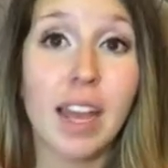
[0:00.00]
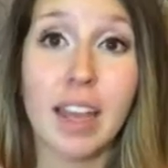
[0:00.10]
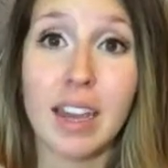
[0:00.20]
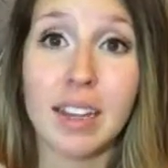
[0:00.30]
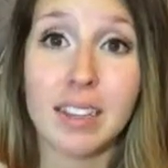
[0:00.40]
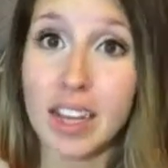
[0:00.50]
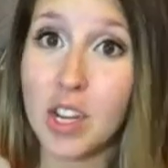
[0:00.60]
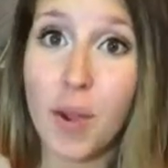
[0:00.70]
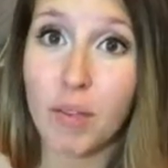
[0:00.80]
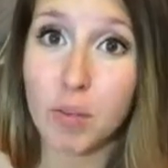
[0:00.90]
and then
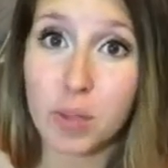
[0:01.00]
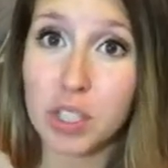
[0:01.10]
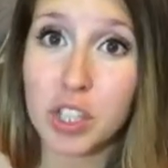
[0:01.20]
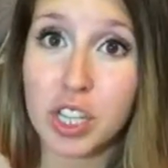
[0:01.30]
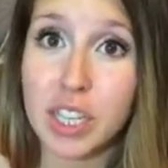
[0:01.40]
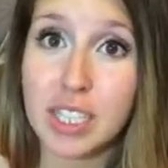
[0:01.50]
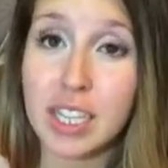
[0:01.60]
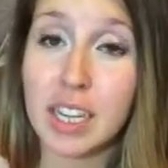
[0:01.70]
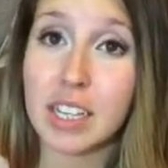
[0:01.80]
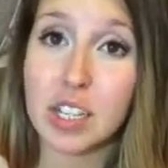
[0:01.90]
you have a really good
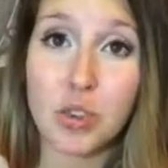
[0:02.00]
idea.